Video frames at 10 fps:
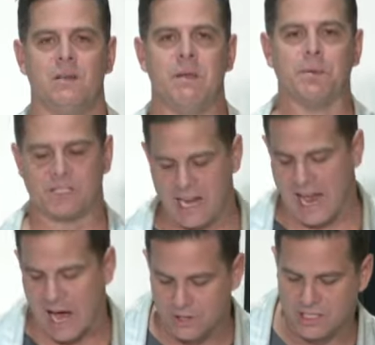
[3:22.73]
People say,
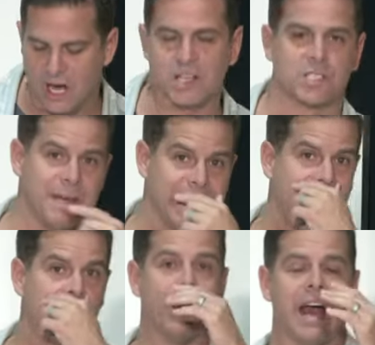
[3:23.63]
how does God speak?
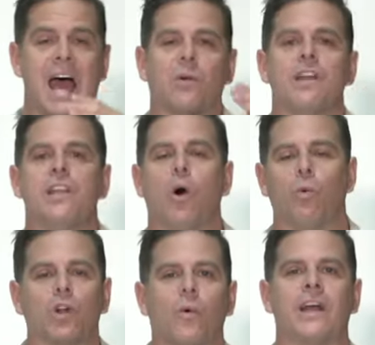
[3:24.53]
How do I know?
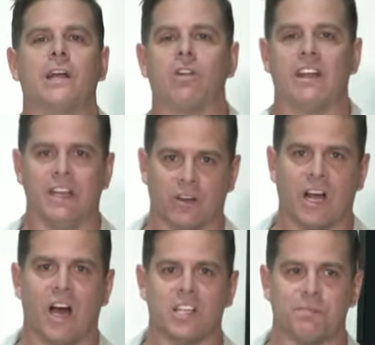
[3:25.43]
Where do I go to hear
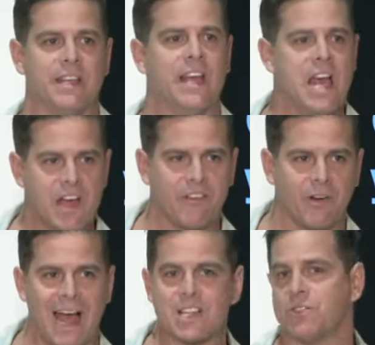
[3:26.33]
God speak? Have you
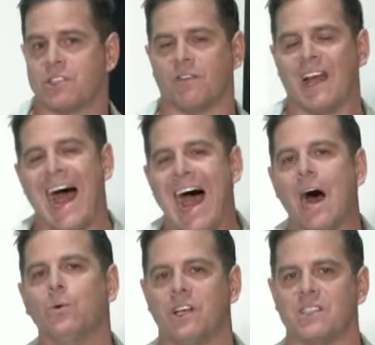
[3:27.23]
ever asked yourself that?
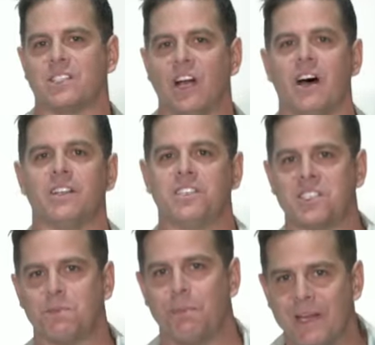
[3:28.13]
How does God
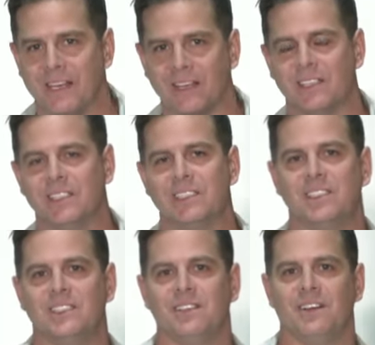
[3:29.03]
speak?
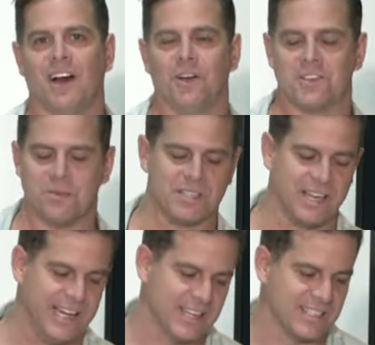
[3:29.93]
I heard someone
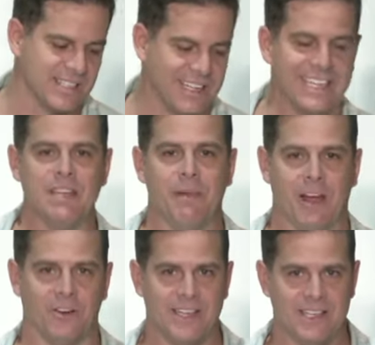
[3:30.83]
say he doesn't send
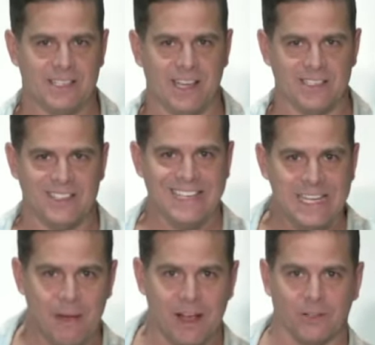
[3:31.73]
email, he sends
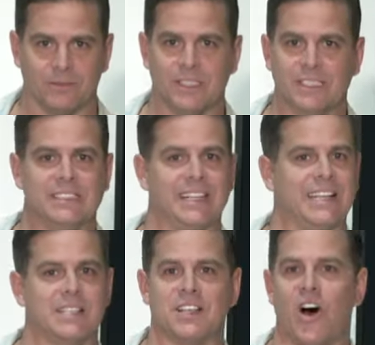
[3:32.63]
knee-mail.
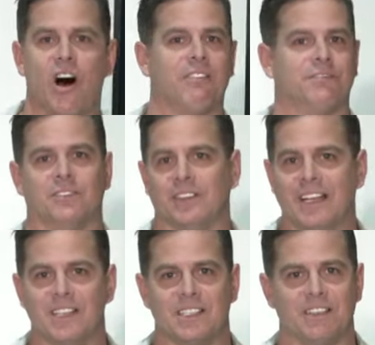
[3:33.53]
That is awful.
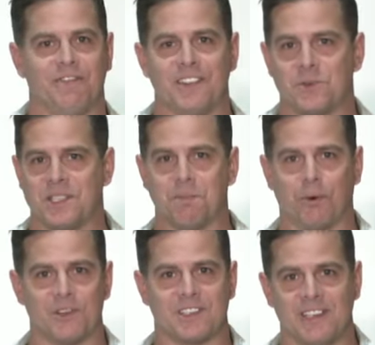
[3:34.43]
That is, if this was in
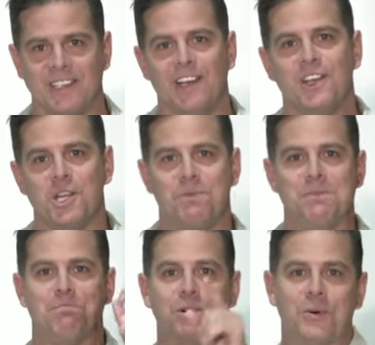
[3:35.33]
person, you'd
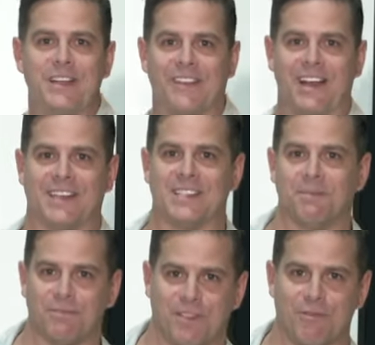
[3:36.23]
be booing that,
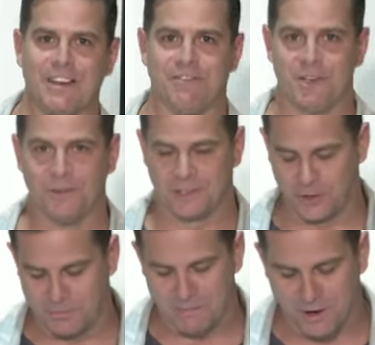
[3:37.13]
except three of you,
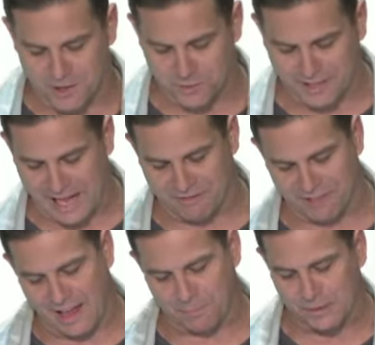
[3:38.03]
including my mother, would laugh
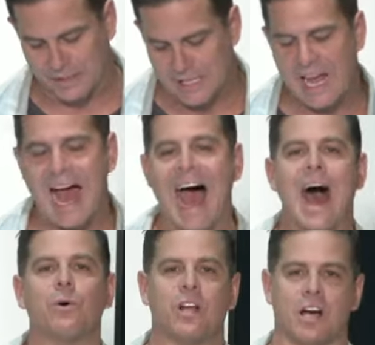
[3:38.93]
at that. But
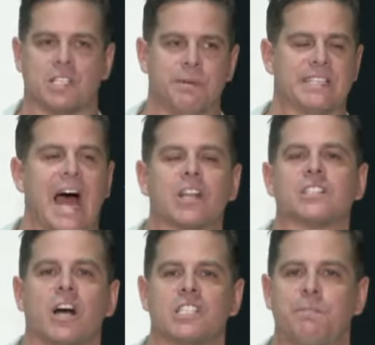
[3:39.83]
how God speaks, how
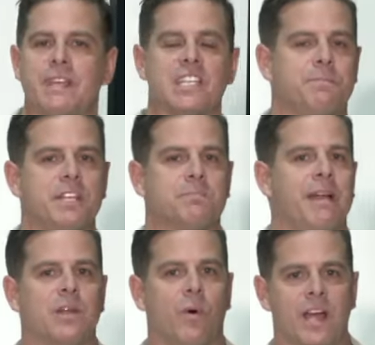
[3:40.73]
does God speak? He speaks
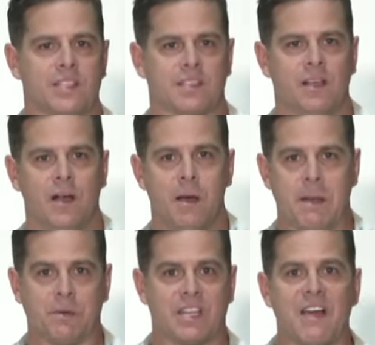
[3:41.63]
many ways.
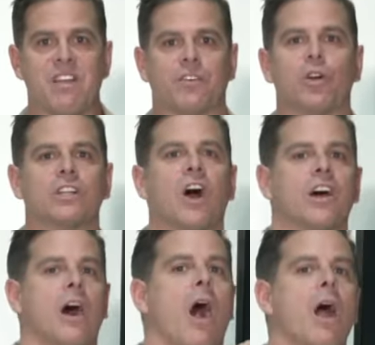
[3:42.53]
People say, I've never heard
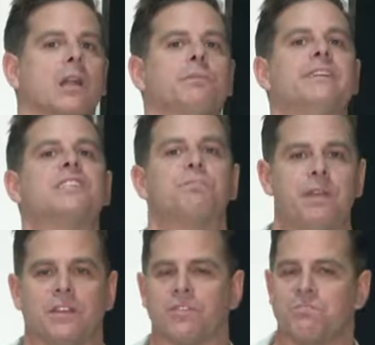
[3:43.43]
God audibly
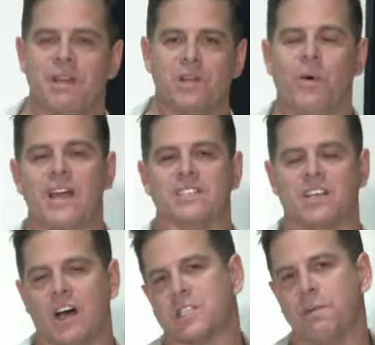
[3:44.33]
speak. There's many ways
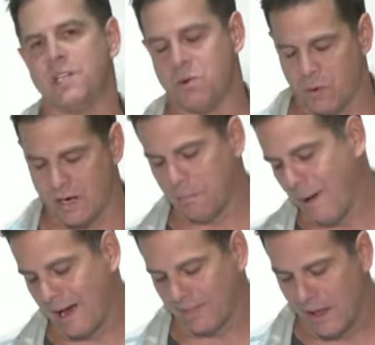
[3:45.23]
God speaks. We want to
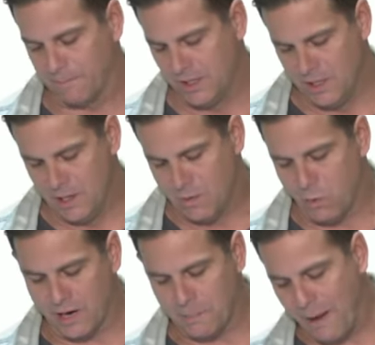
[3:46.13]
unpack that.
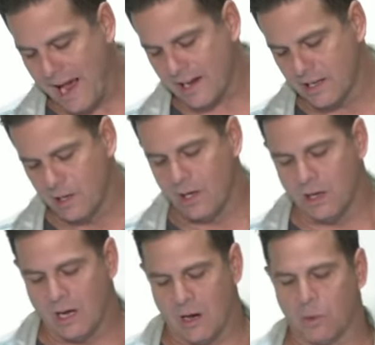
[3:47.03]
We want to unpack
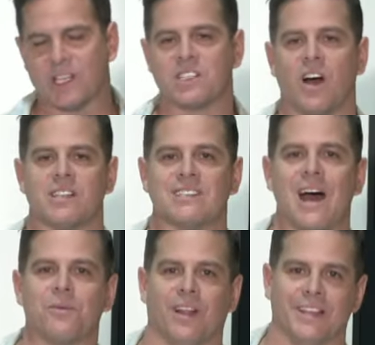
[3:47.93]
what does God
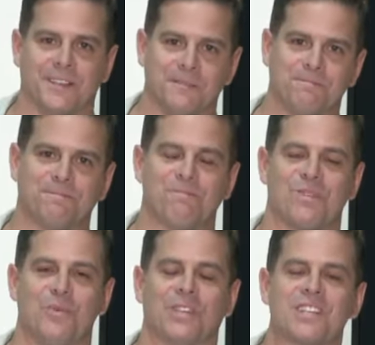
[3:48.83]
sound like?
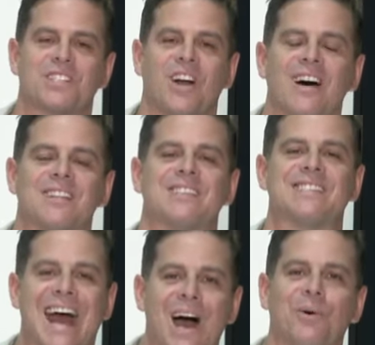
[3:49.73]
What does God
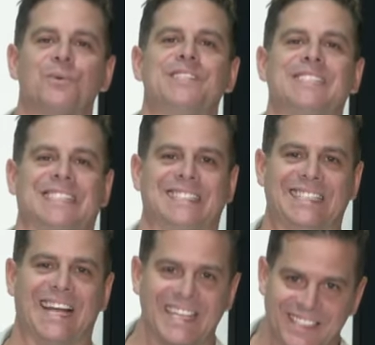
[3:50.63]
sound
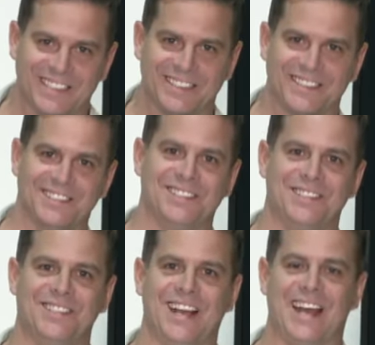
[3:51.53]
like?
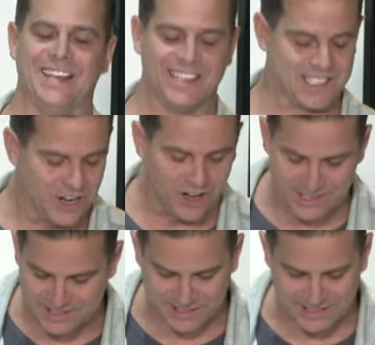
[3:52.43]
And it's
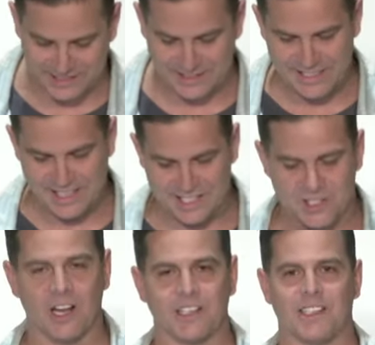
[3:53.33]
not
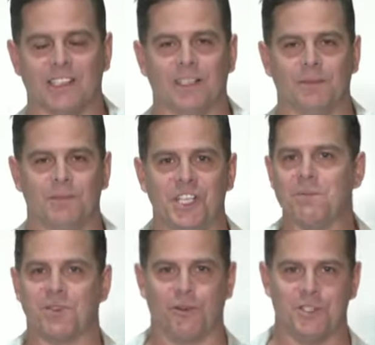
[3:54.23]

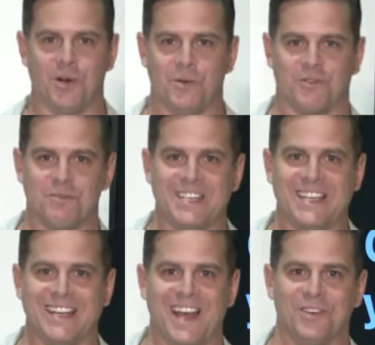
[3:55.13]
James Earl Jones from
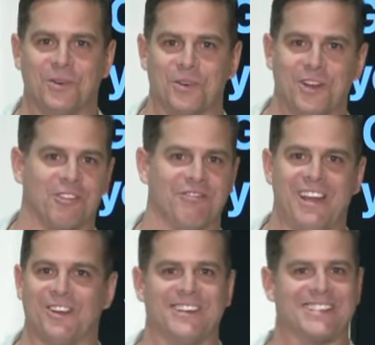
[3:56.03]
CNN or Darth
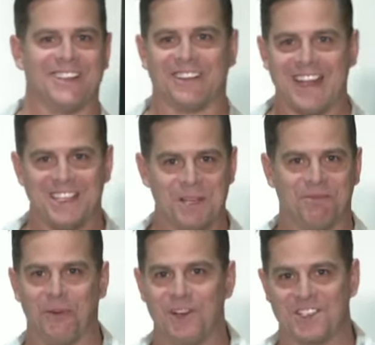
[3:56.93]
Vader. It's not that deep
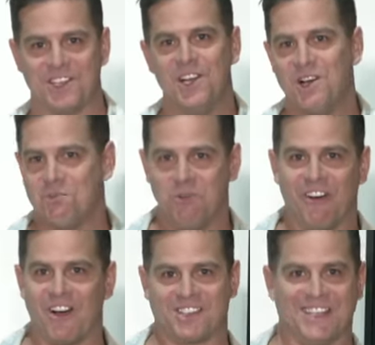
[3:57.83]
voice
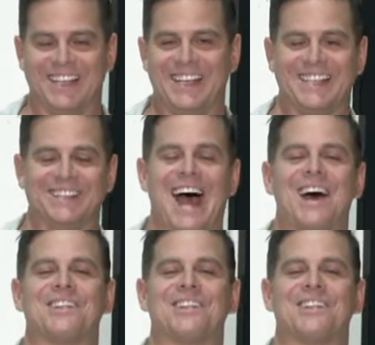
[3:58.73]
Mufasa.